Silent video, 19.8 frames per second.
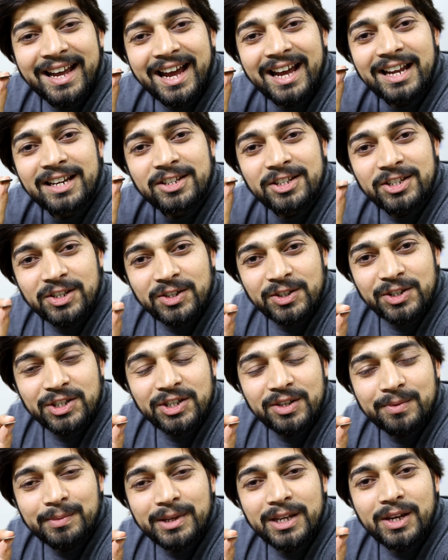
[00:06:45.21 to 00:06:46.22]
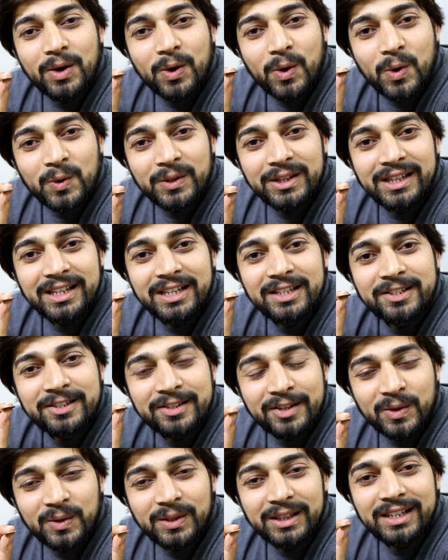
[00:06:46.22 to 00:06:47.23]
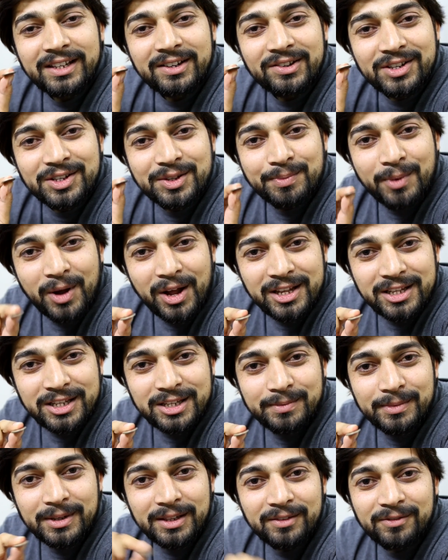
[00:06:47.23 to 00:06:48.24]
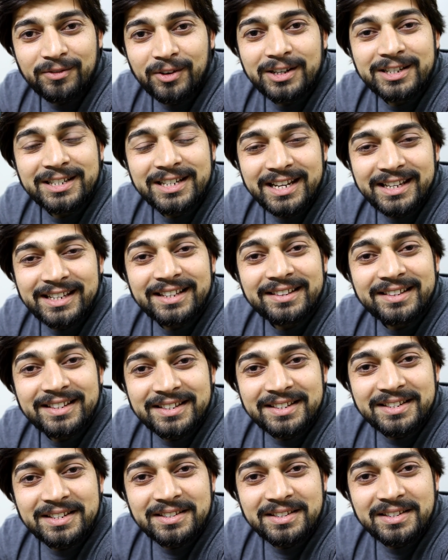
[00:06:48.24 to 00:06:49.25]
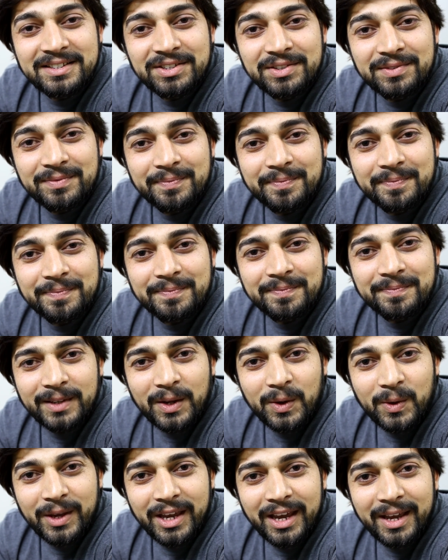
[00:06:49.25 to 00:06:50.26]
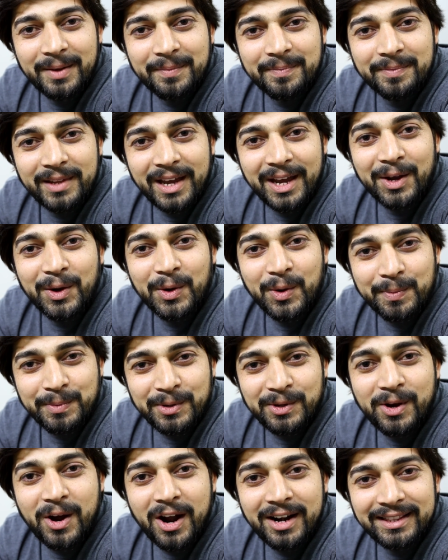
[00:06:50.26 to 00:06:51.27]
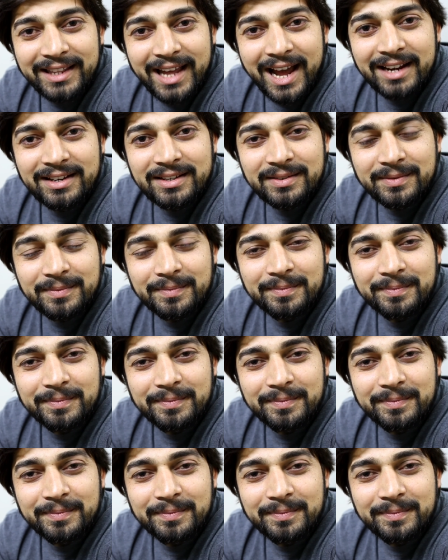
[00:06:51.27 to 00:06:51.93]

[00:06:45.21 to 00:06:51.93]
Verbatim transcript: and you should be only solely responsible for taking this decision. Okay, I hope you got that.